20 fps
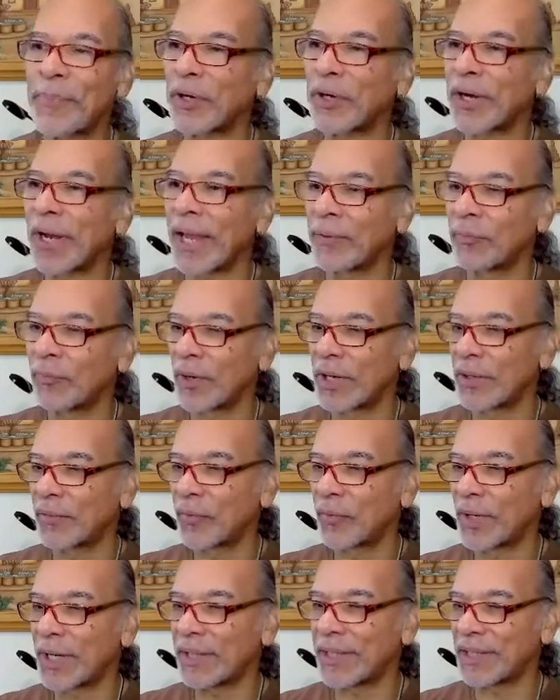of your head, what
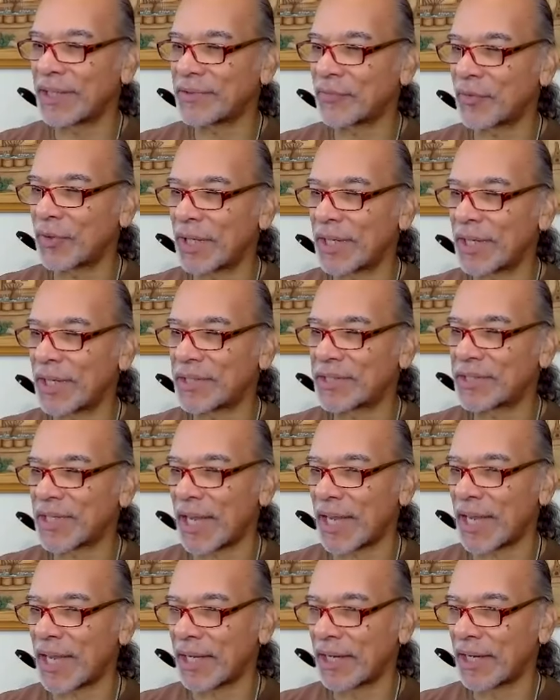did it
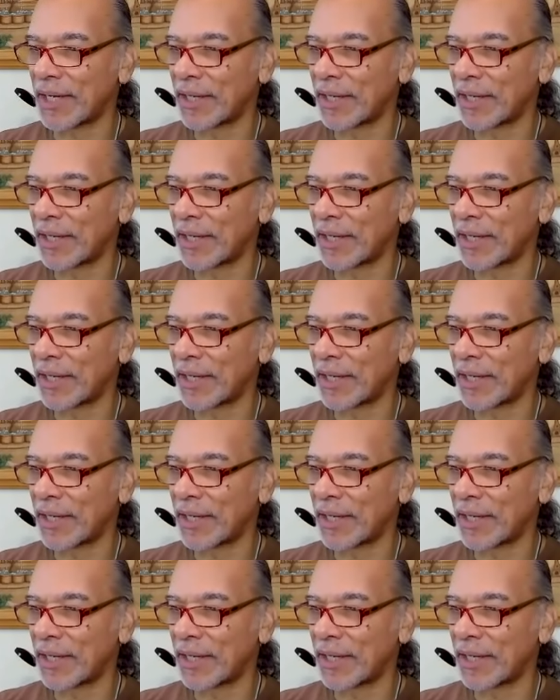say?